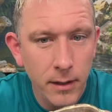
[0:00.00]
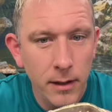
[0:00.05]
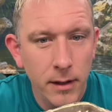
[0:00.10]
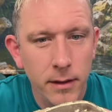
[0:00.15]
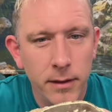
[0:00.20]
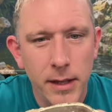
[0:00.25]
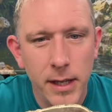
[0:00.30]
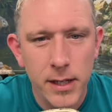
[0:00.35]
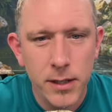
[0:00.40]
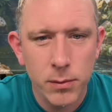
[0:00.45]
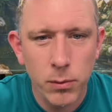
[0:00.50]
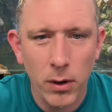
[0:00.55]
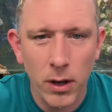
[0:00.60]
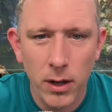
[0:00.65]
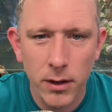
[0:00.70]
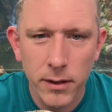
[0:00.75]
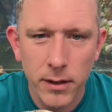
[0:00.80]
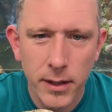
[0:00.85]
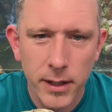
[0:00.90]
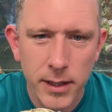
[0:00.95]
This
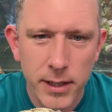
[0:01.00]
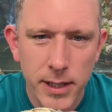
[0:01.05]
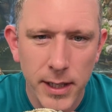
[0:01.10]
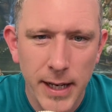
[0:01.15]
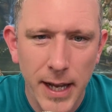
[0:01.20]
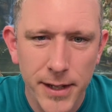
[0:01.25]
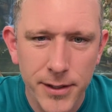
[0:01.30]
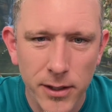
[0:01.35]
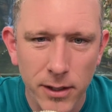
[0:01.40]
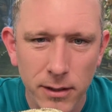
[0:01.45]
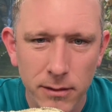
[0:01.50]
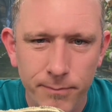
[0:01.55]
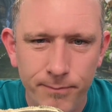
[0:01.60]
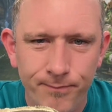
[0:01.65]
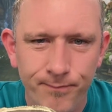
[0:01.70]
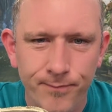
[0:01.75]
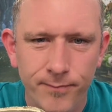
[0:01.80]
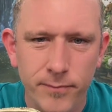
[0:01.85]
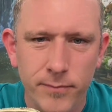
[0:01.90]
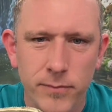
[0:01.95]
one is an adult,
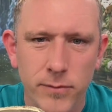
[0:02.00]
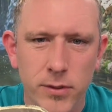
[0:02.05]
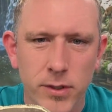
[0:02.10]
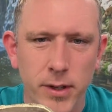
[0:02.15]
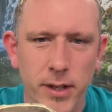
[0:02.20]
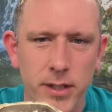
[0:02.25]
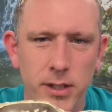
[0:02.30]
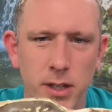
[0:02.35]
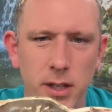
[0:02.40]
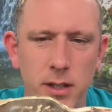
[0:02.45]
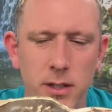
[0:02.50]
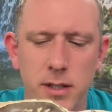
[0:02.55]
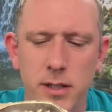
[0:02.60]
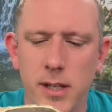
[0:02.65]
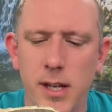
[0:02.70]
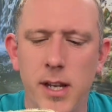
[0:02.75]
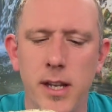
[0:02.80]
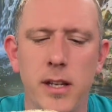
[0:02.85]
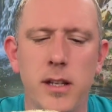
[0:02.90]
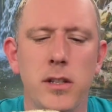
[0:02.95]
so as you can
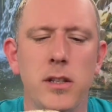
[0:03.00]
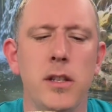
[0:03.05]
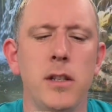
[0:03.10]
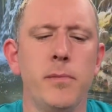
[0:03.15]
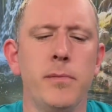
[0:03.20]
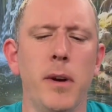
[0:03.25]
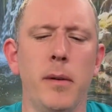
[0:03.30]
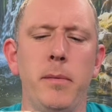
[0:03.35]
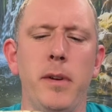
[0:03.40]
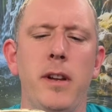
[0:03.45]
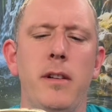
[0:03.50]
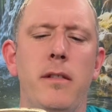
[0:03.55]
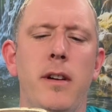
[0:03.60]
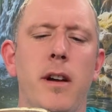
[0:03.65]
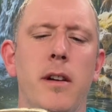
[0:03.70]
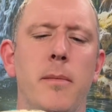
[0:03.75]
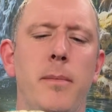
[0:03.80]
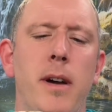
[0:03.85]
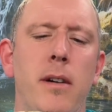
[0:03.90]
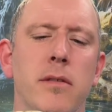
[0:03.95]
see, she's probably around
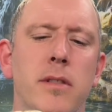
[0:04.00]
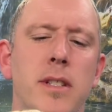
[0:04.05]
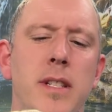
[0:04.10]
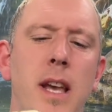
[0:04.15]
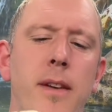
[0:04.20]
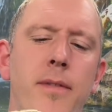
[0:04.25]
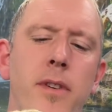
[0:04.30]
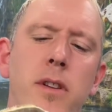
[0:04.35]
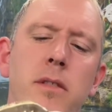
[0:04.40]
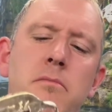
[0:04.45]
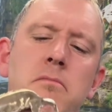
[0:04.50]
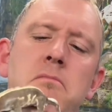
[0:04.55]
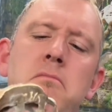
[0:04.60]
about 7